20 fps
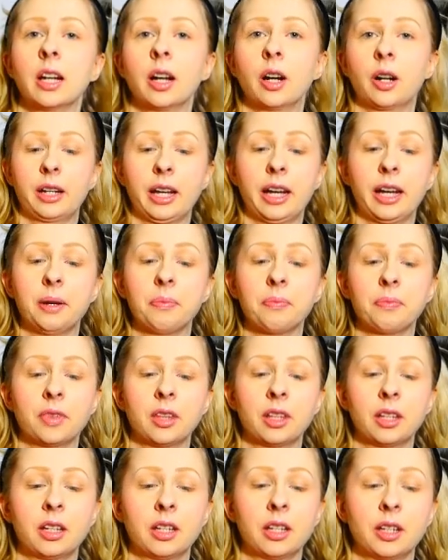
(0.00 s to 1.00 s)
Okay,
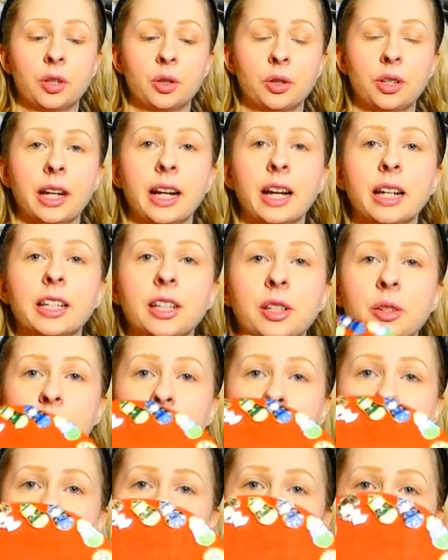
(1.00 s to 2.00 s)
today I need to
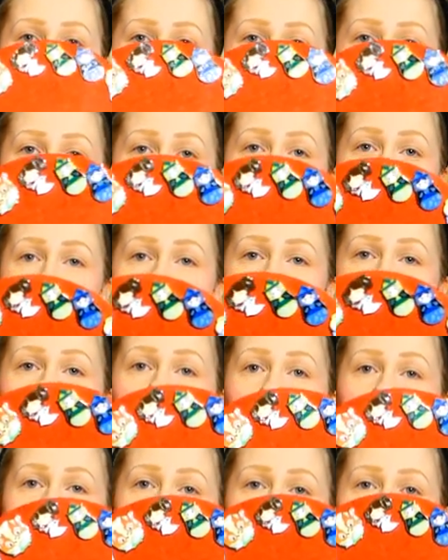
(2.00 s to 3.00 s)
start another row
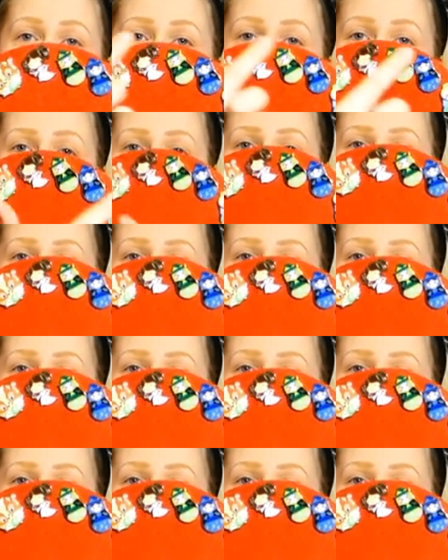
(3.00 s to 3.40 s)
because